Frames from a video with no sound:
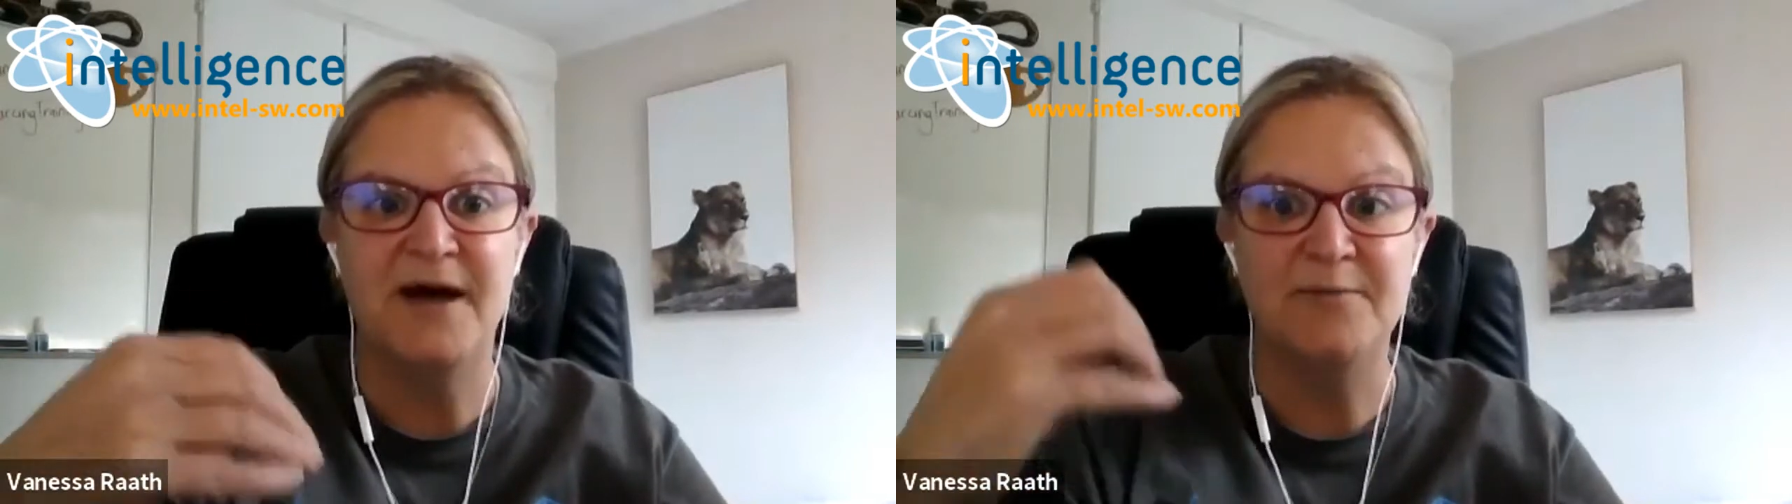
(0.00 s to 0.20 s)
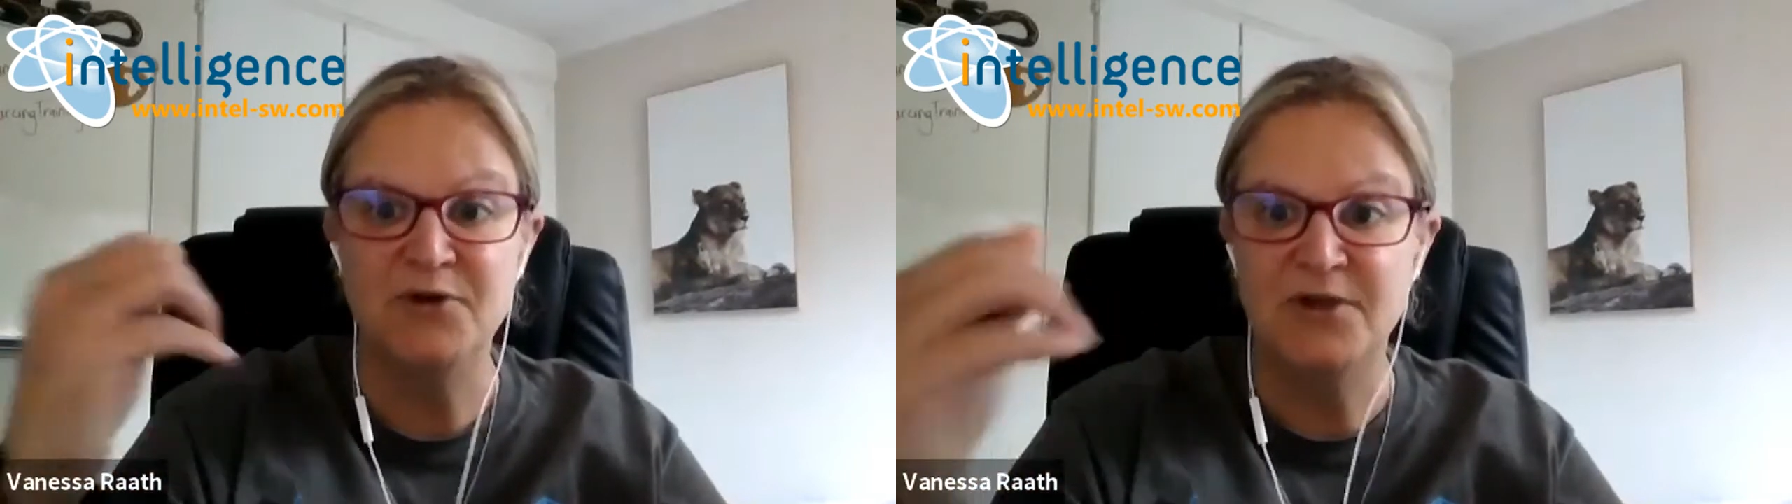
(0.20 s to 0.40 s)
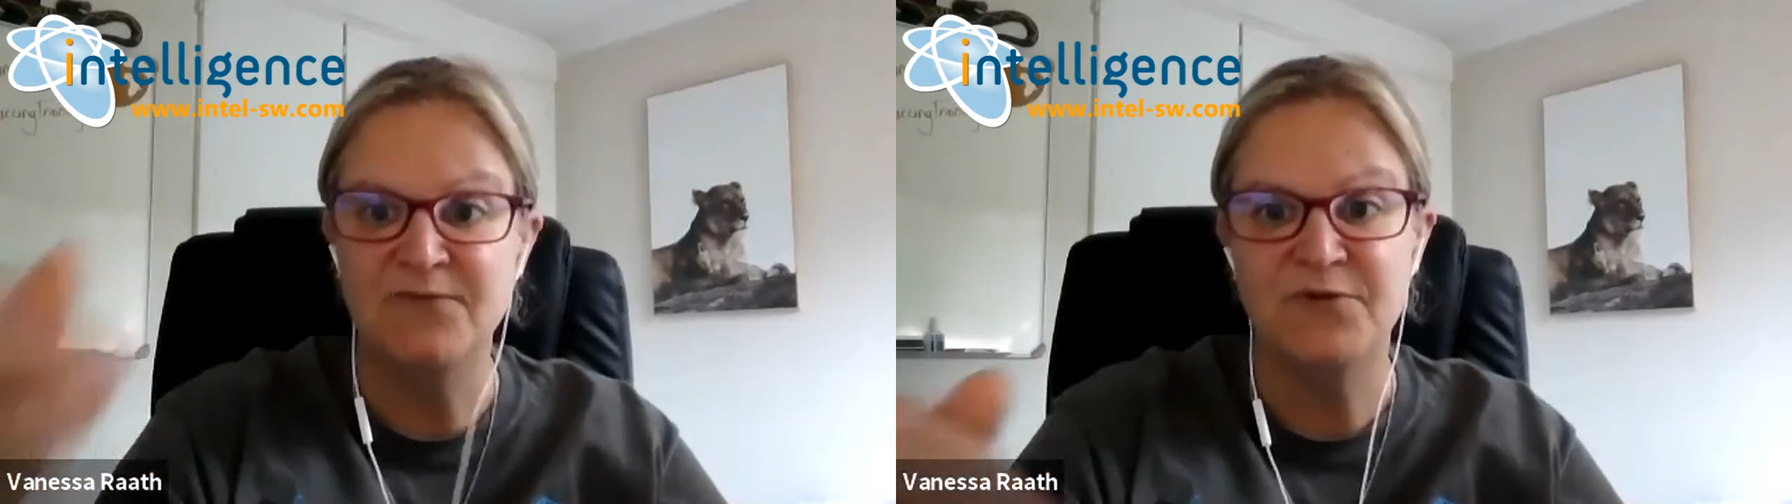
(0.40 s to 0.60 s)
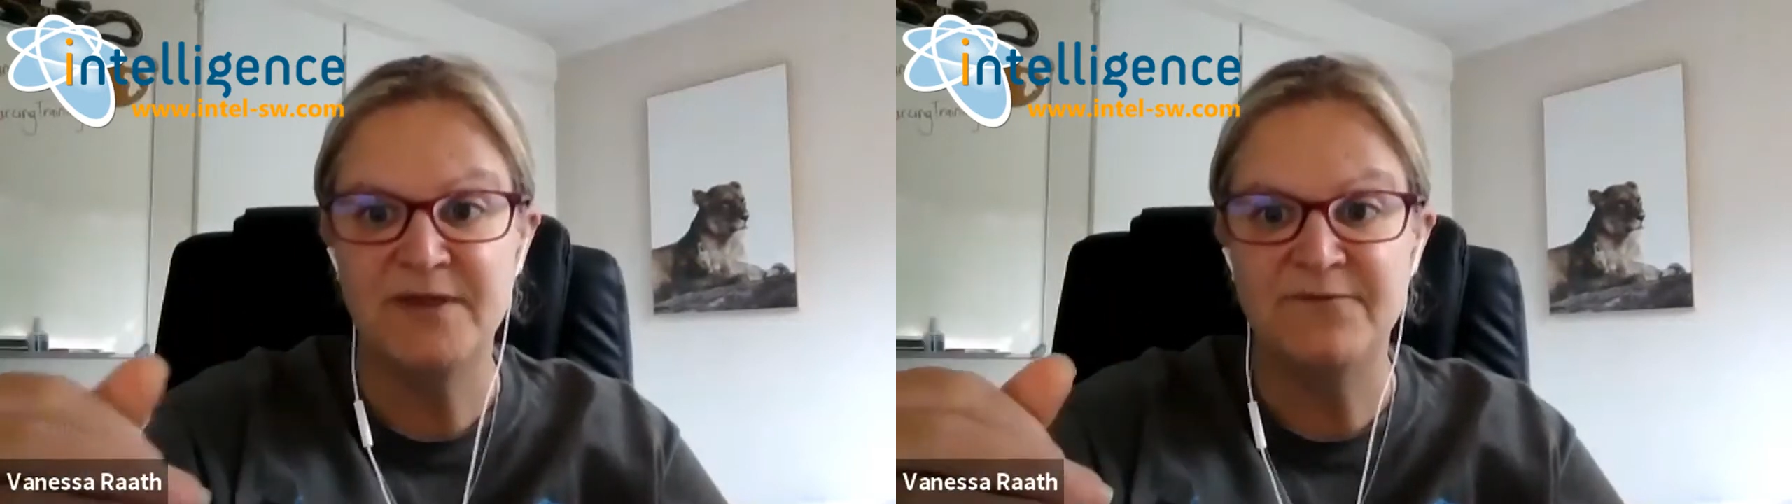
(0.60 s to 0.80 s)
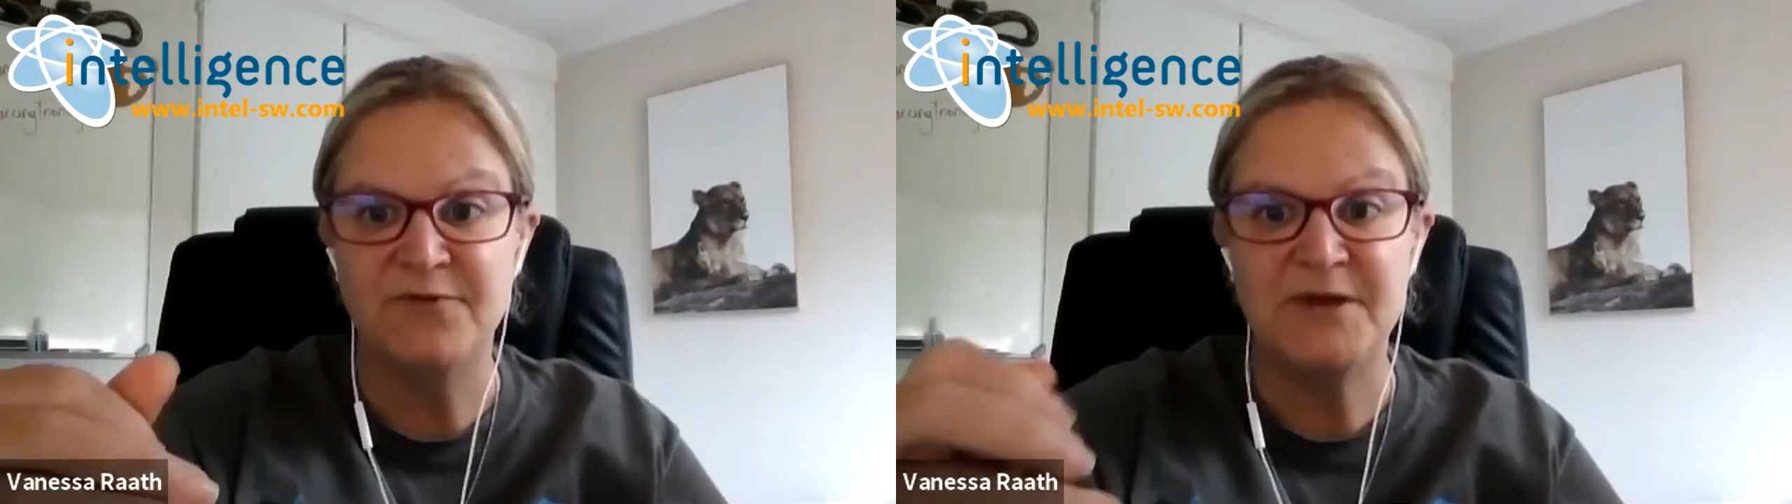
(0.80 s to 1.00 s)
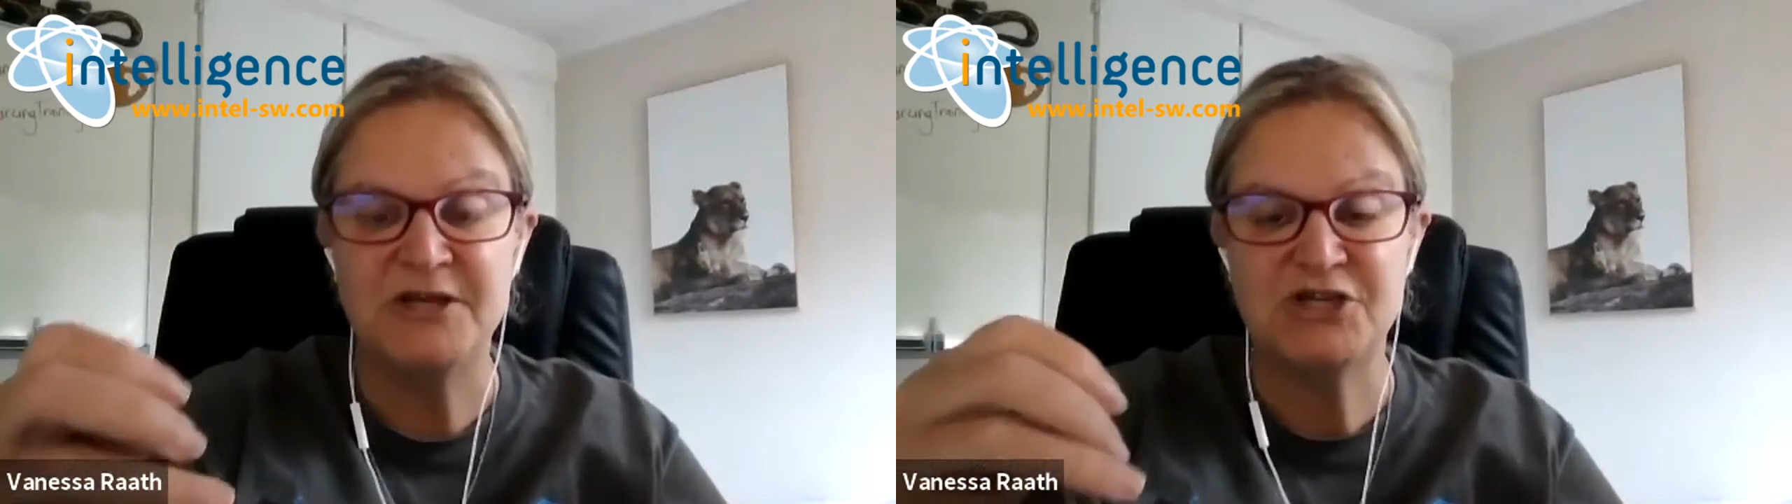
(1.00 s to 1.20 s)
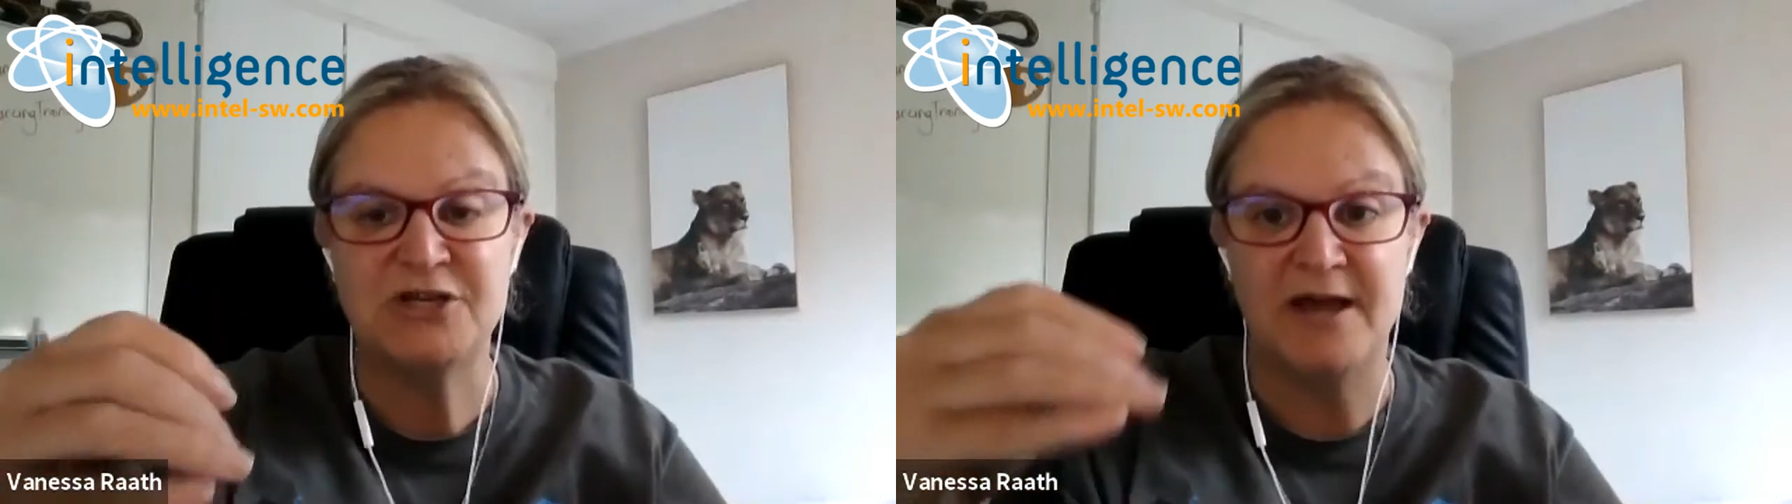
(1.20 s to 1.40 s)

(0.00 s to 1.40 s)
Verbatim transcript: I'm looking for their information,